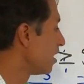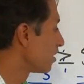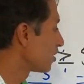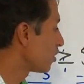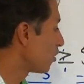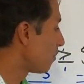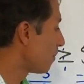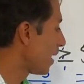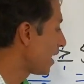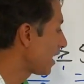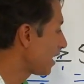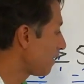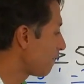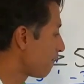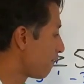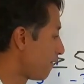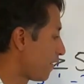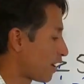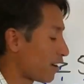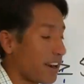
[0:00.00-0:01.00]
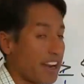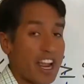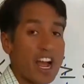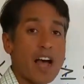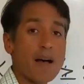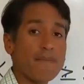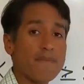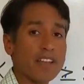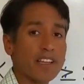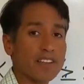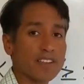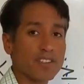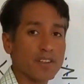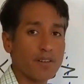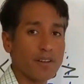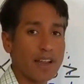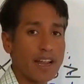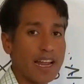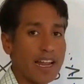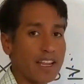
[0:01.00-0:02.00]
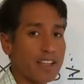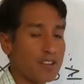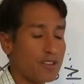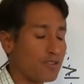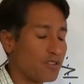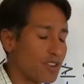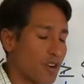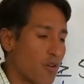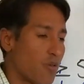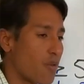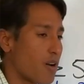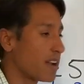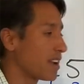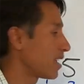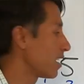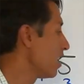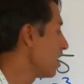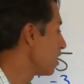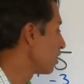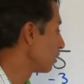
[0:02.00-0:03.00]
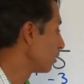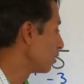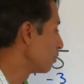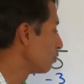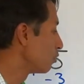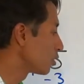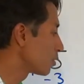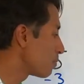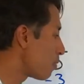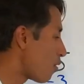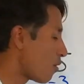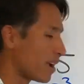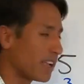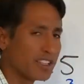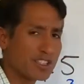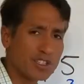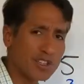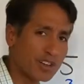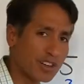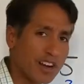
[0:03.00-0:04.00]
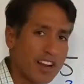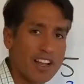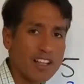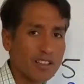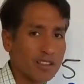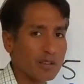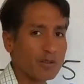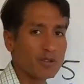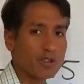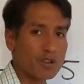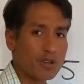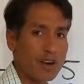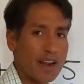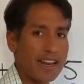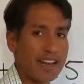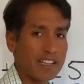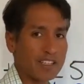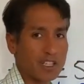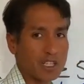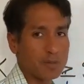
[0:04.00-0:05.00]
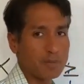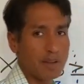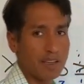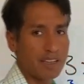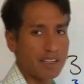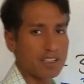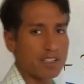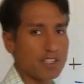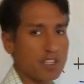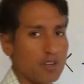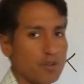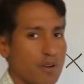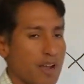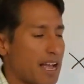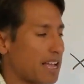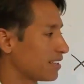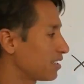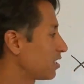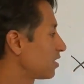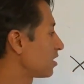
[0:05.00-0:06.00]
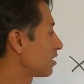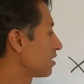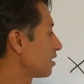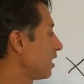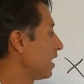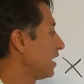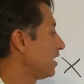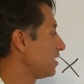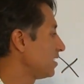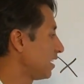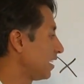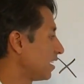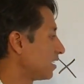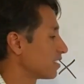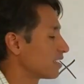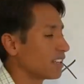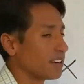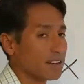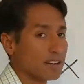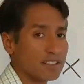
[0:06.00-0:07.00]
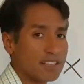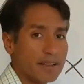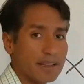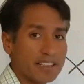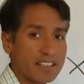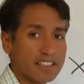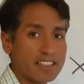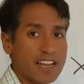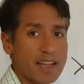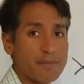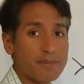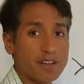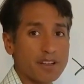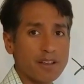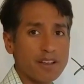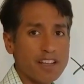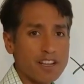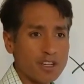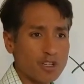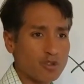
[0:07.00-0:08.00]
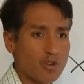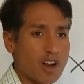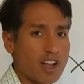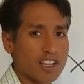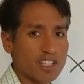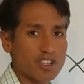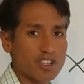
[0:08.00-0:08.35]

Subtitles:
So make it very obvious, okay? You don't wanna lose points or lose credit just because you got lazy and didn't take the time to draw a